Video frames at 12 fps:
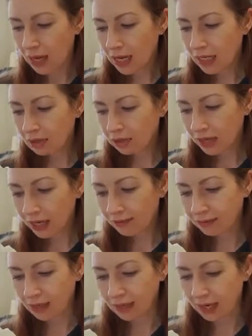It's not
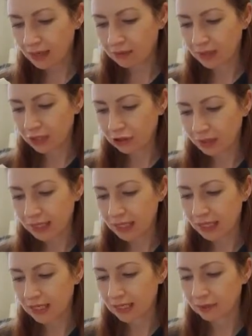even that I am
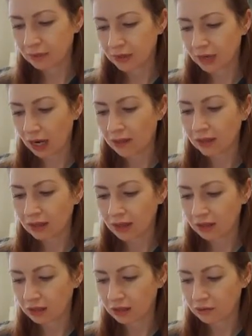interested in someone other
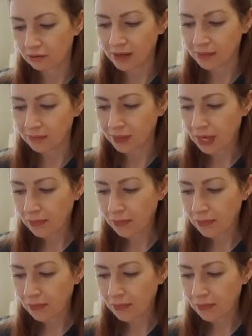than Kareem.